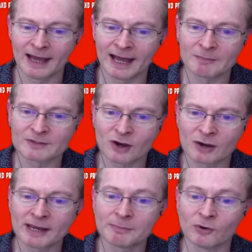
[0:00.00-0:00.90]
So I
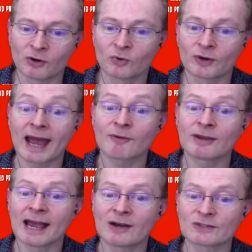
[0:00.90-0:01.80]
made a book called
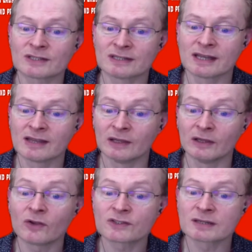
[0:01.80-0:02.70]
Harryhausen, The
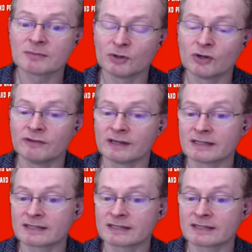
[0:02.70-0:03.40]
Lost Movies,